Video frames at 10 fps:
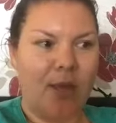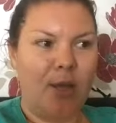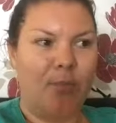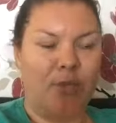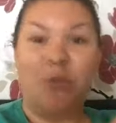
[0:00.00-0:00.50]

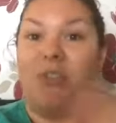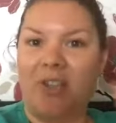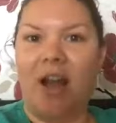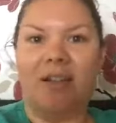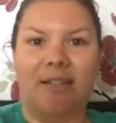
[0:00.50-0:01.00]
But you
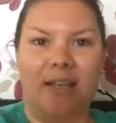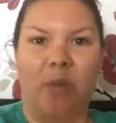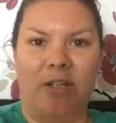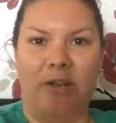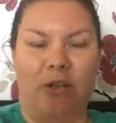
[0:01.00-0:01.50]
start
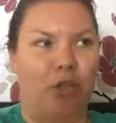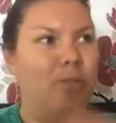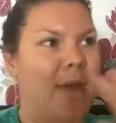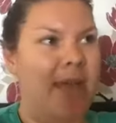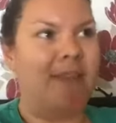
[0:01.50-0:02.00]
somewhere, don't you?
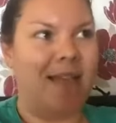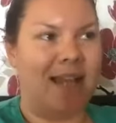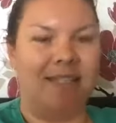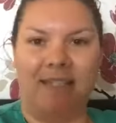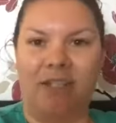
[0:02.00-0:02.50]
You made
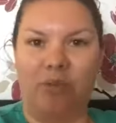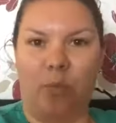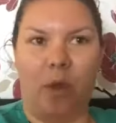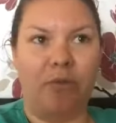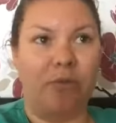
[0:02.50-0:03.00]
that
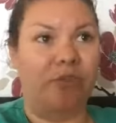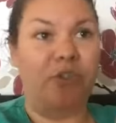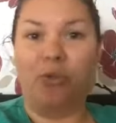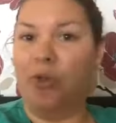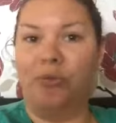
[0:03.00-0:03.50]
decision, whether it's
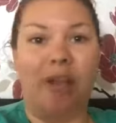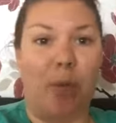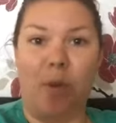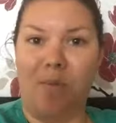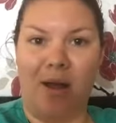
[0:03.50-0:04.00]
to join your
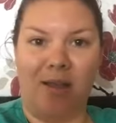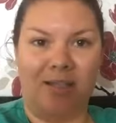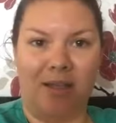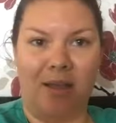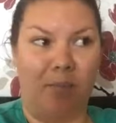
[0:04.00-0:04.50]
network
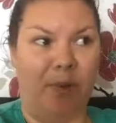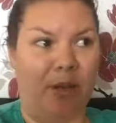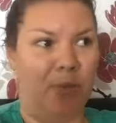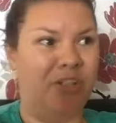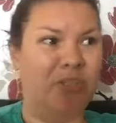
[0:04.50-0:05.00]
marketing
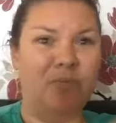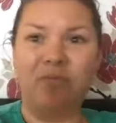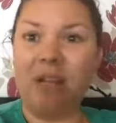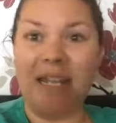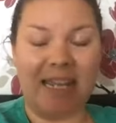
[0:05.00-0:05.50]
company, which is a
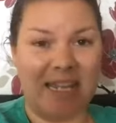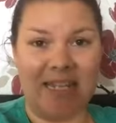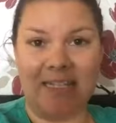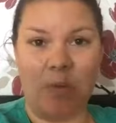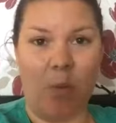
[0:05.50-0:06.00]
really
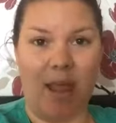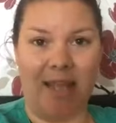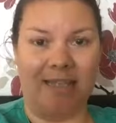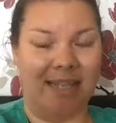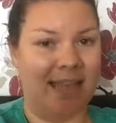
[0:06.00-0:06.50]
easy
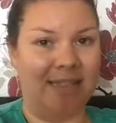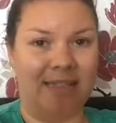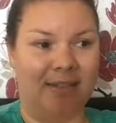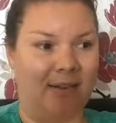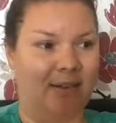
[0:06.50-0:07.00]
way to get
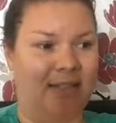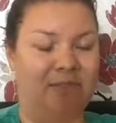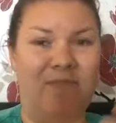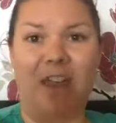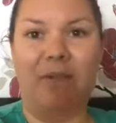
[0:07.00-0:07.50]
started.
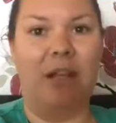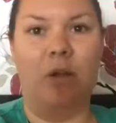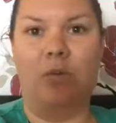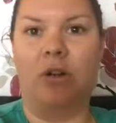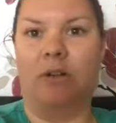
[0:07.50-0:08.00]
It's very
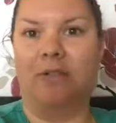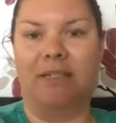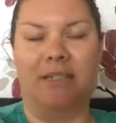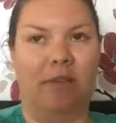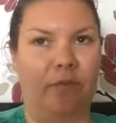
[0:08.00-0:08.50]
low cost,
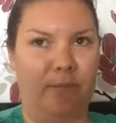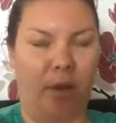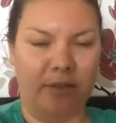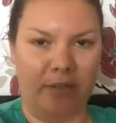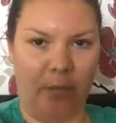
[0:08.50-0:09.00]
isn't it, for
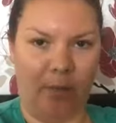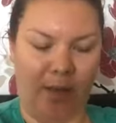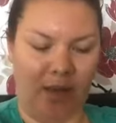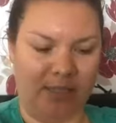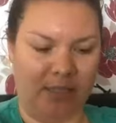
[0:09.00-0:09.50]
most network
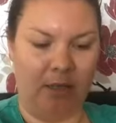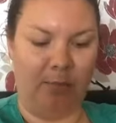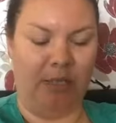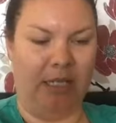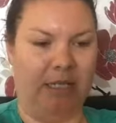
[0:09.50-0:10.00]
marketing
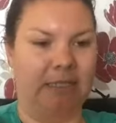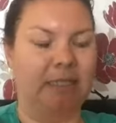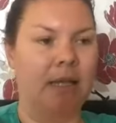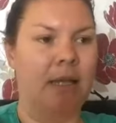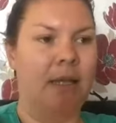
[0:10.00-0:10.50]
companies?